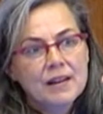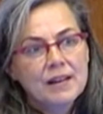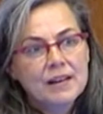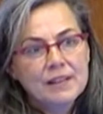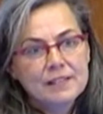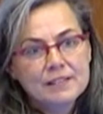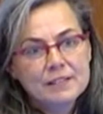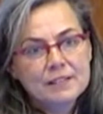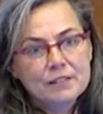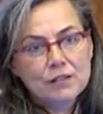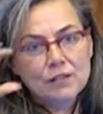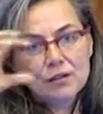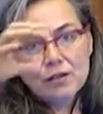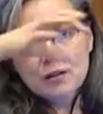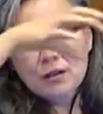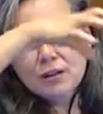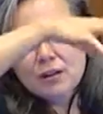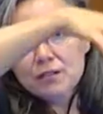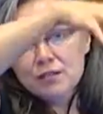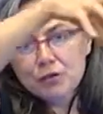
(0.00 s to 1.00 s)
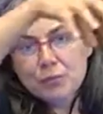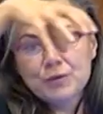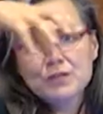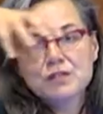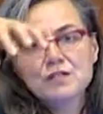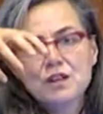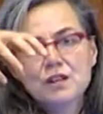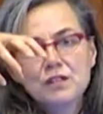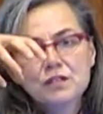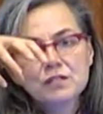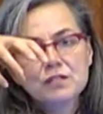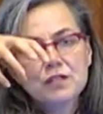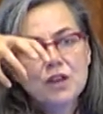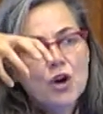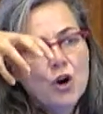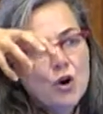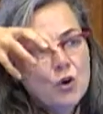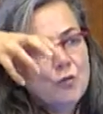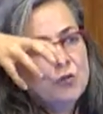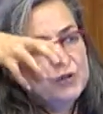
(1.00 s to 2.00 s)
is the result
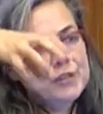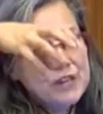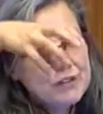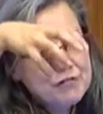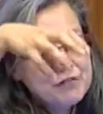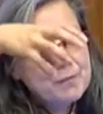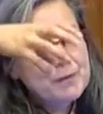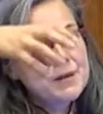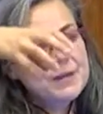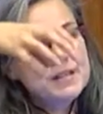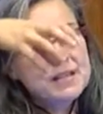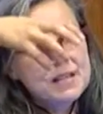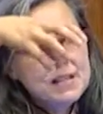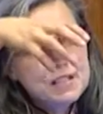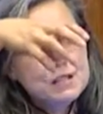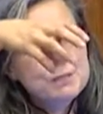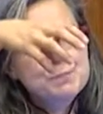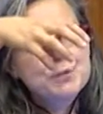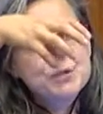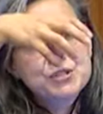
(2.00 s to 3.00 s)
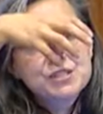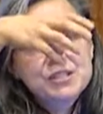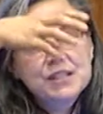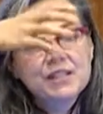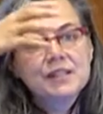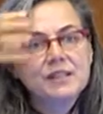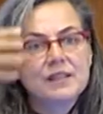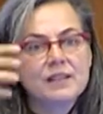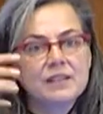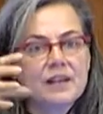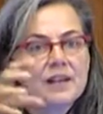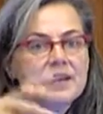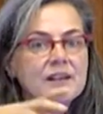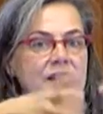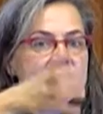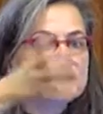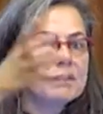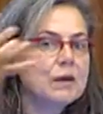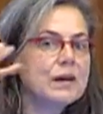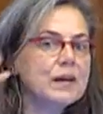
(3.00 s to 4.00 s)
of what everybody has put it in it, and
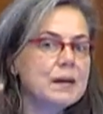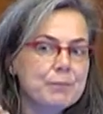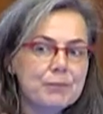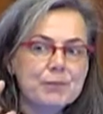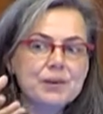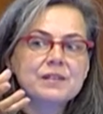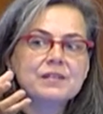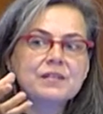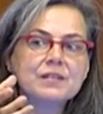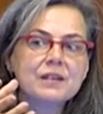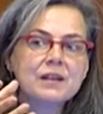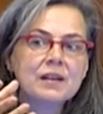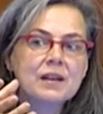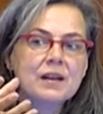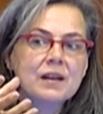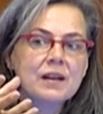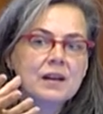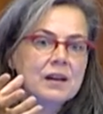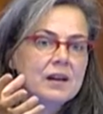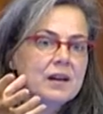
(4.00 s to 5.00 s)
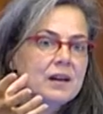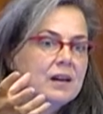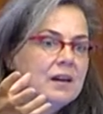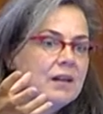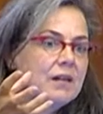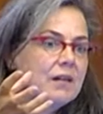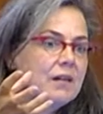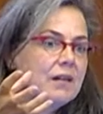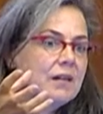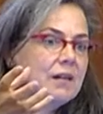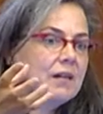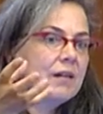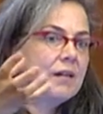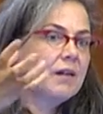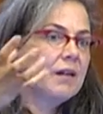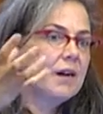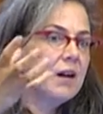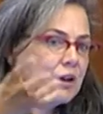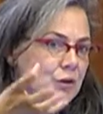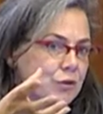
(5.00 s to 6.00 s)
it's a hybrid uh,
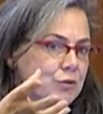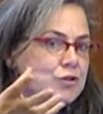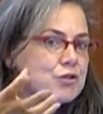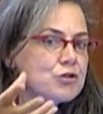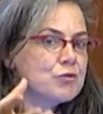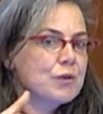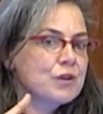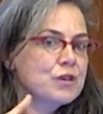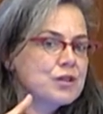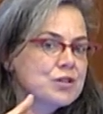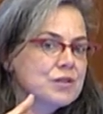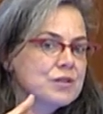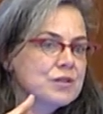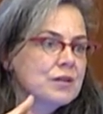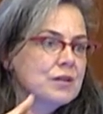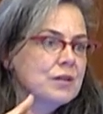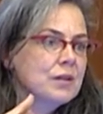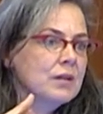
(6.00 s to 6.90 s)
construction,